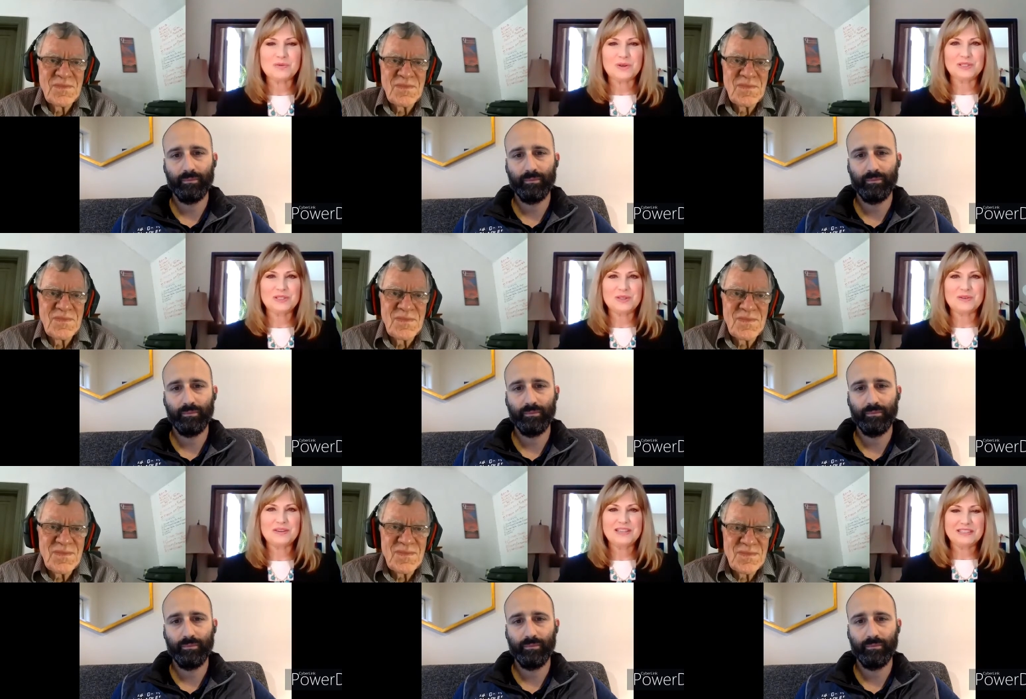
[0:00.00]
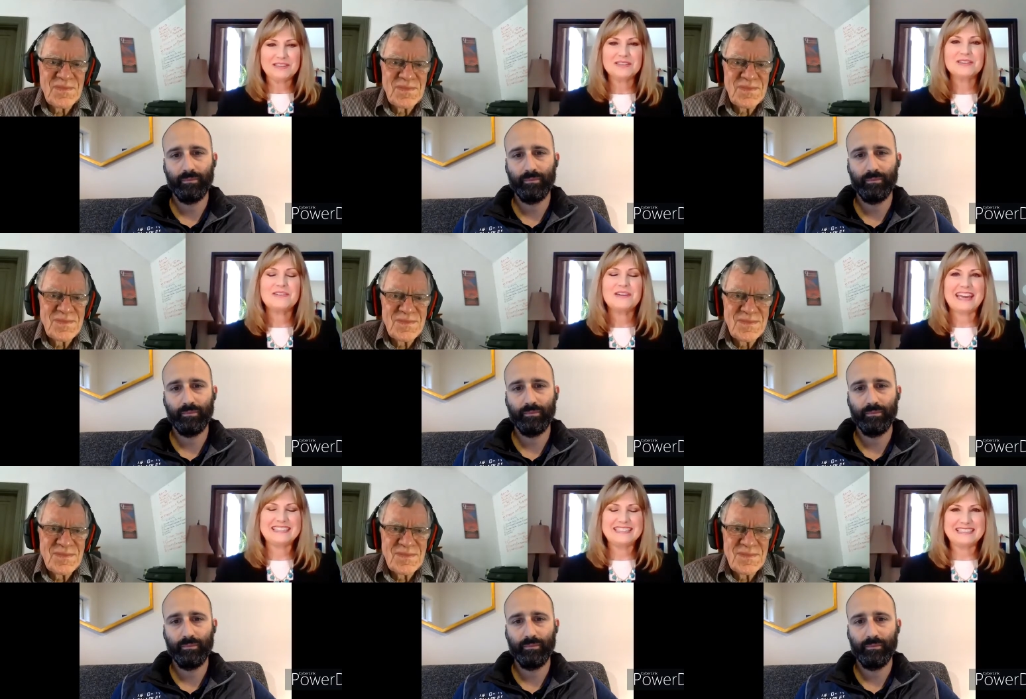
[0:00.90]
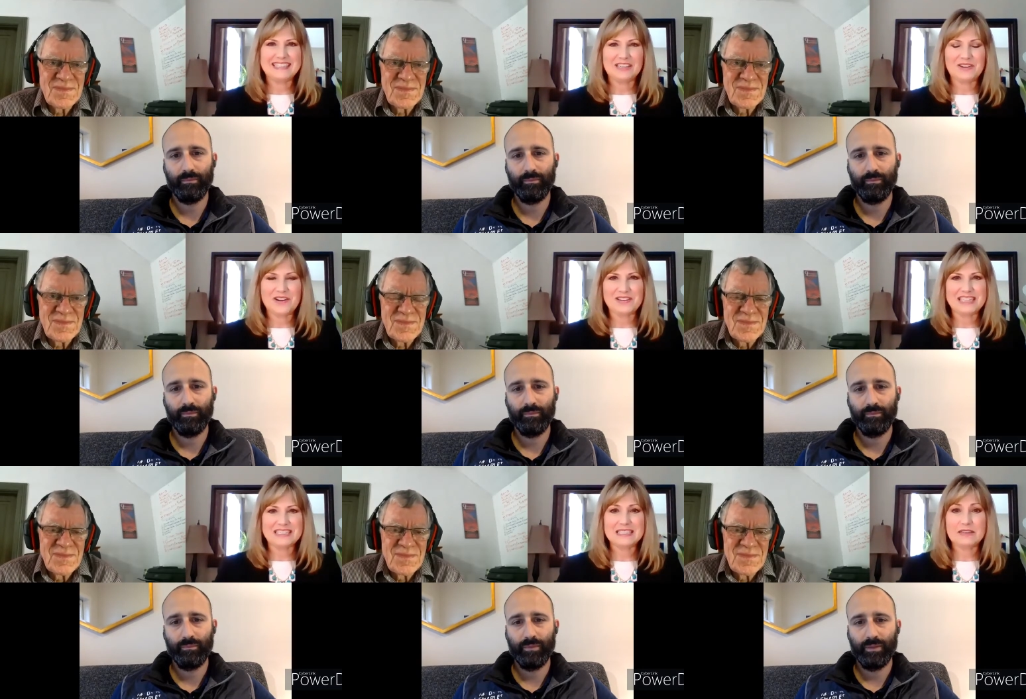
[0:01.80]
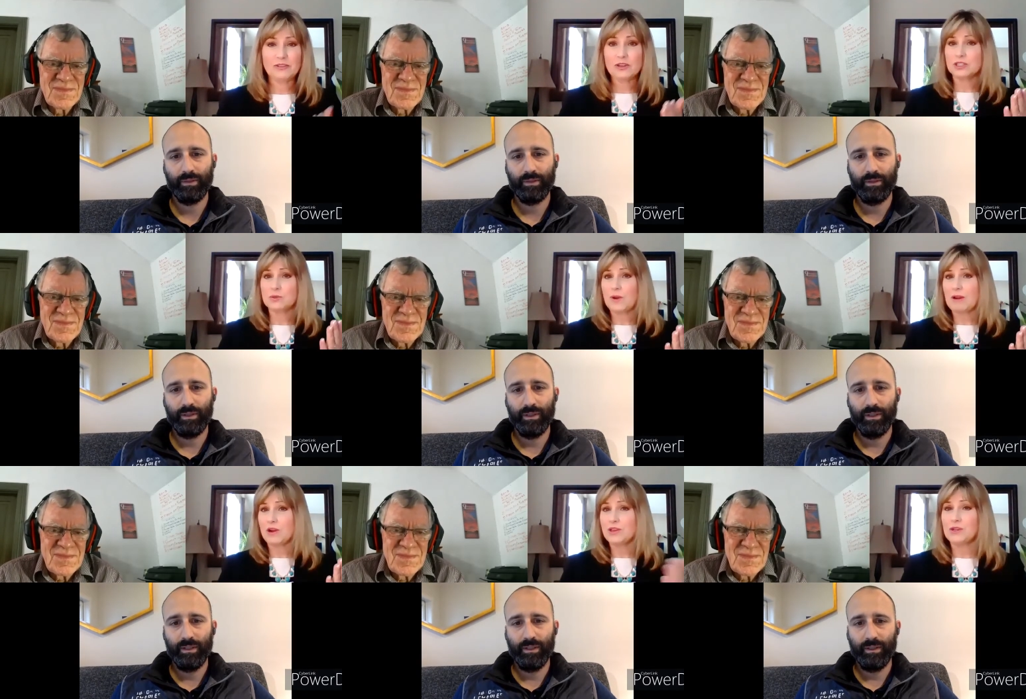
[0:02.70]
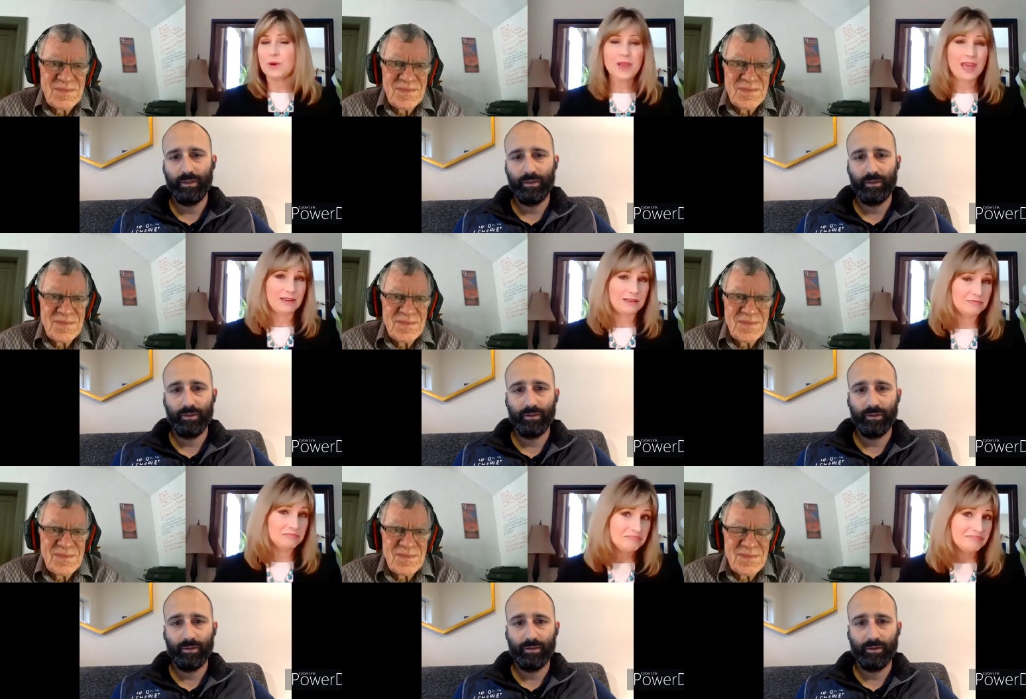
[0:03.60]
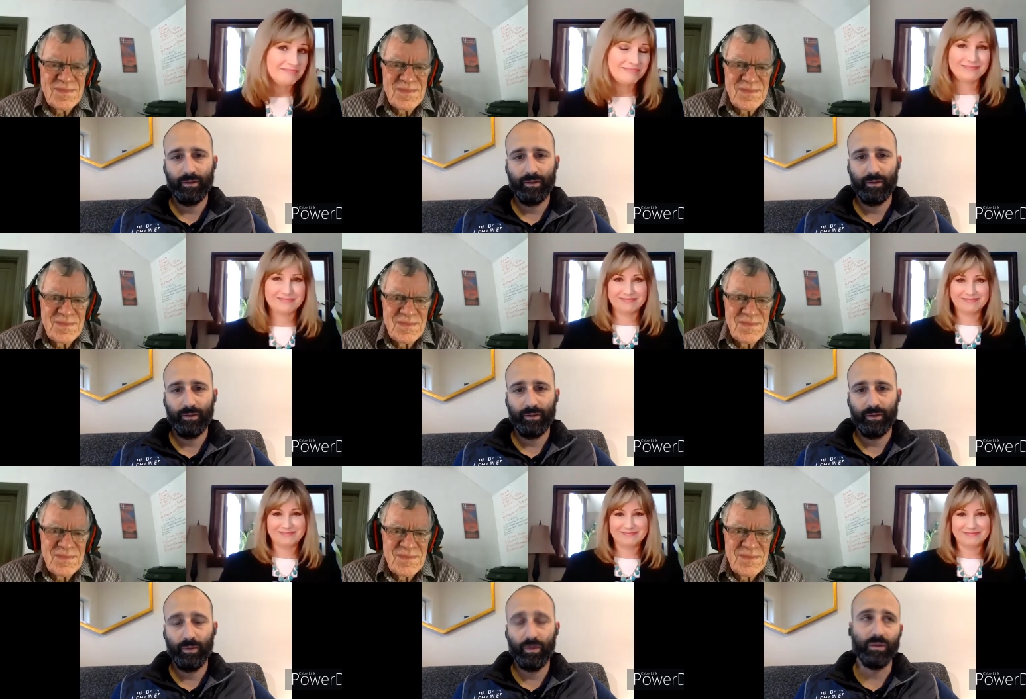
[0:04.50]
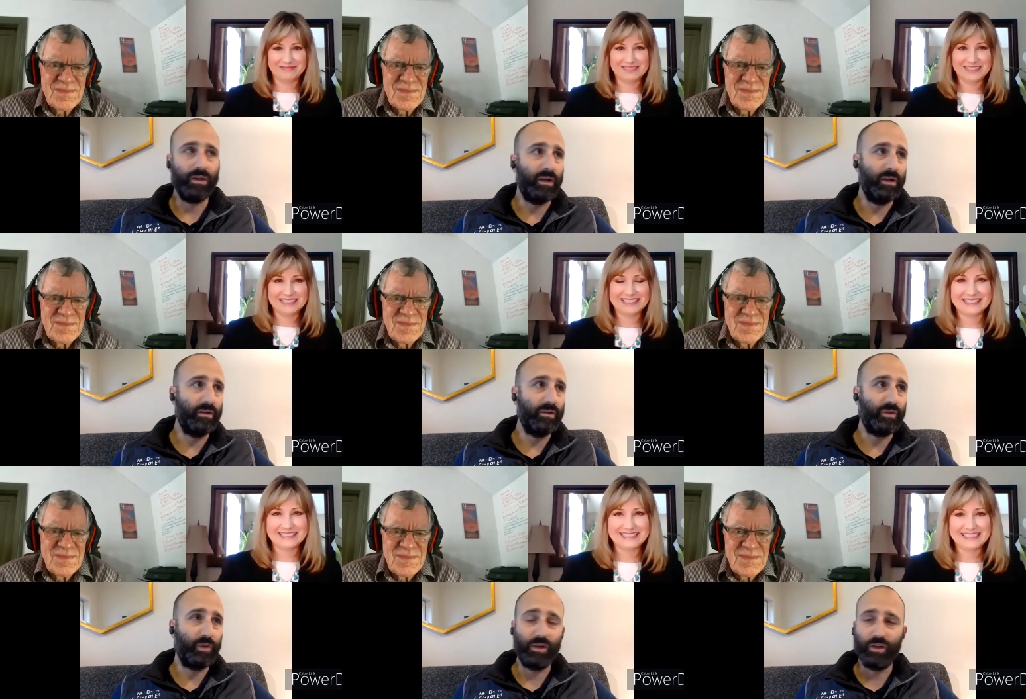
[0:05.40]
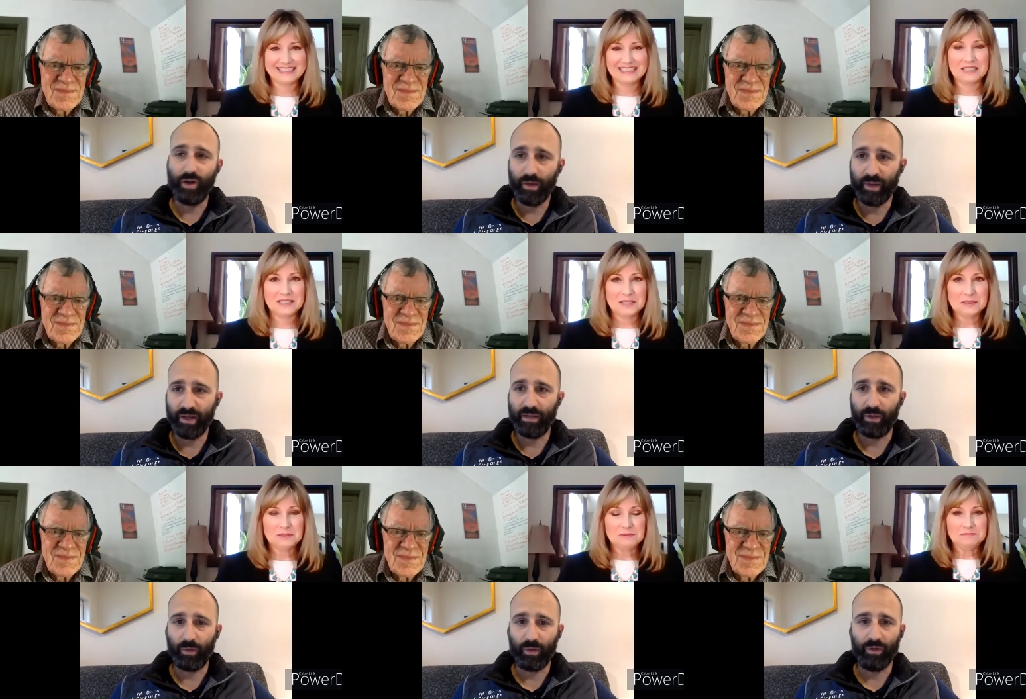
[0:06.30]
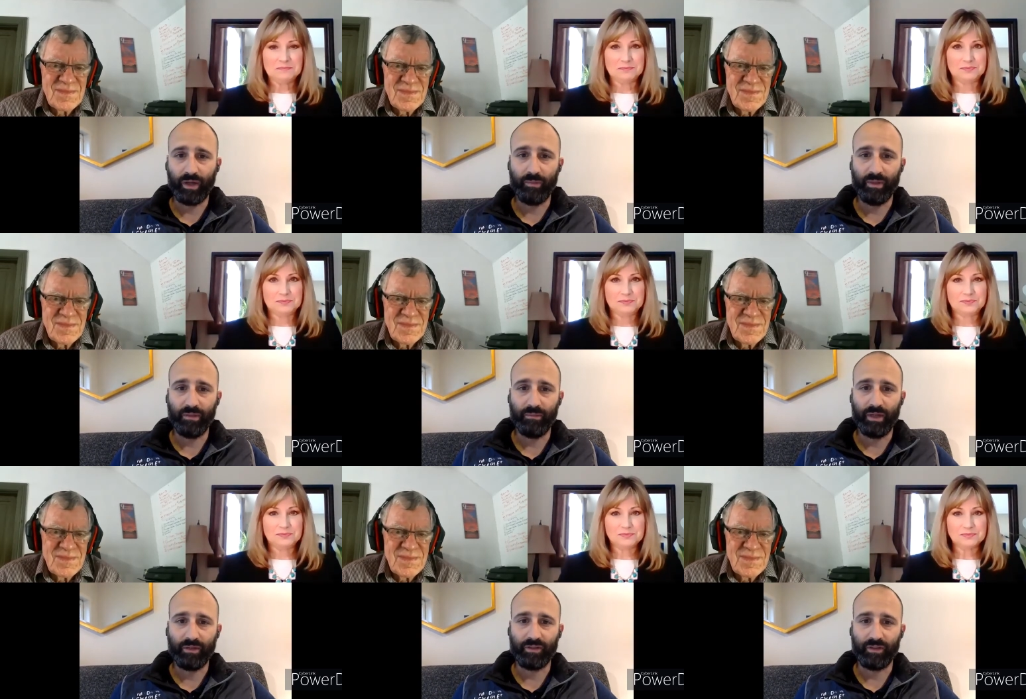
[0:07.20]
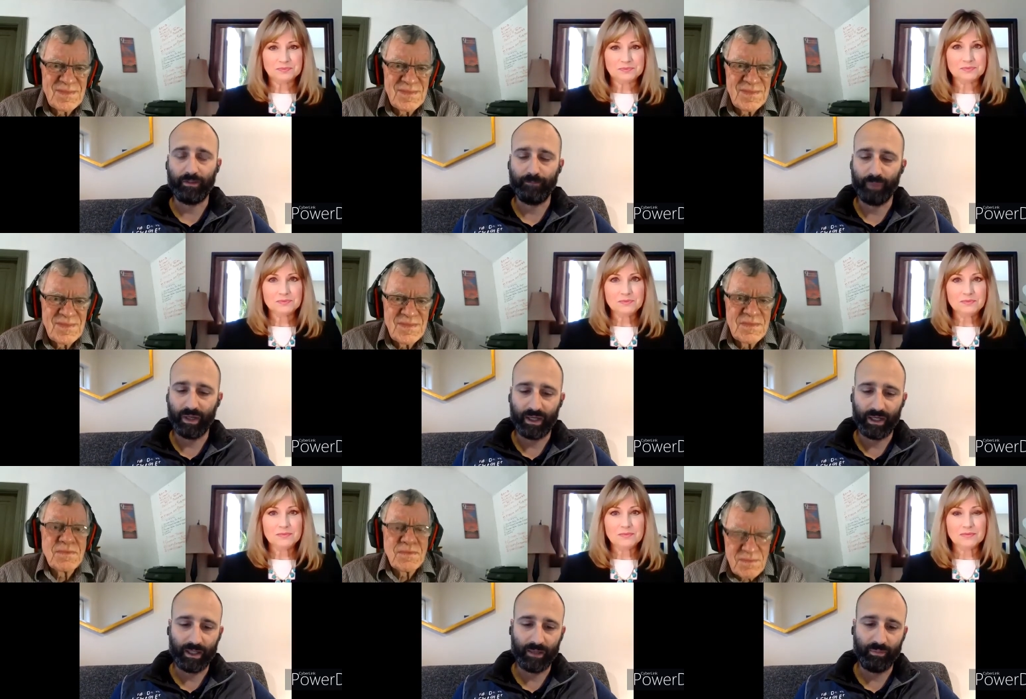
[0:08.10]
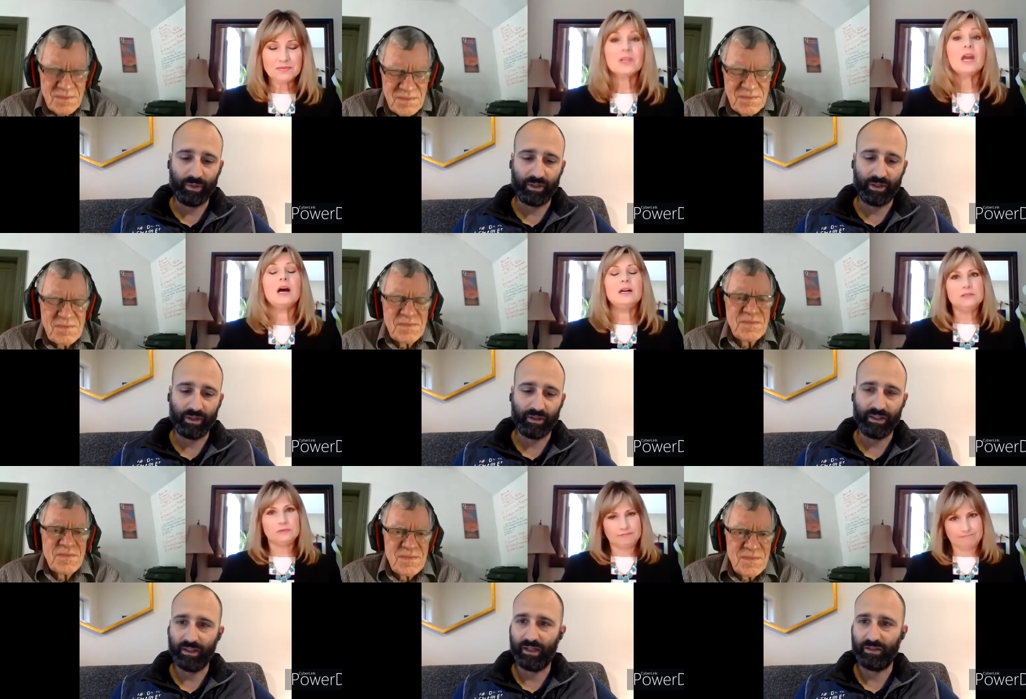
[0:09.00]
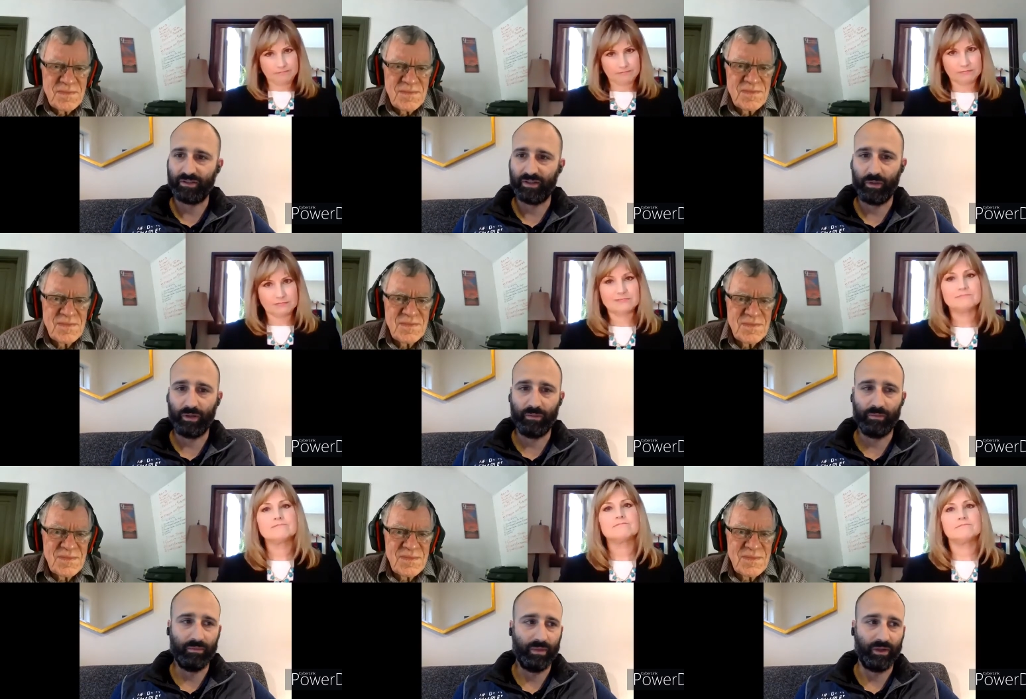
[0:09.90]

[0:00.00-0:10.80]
Speaker 1: world. So go ahead and tell our audience. And first, where are you located?
Speaker 2: Well, so in a non-pandemic world, I'd be in Boston. But late last summer,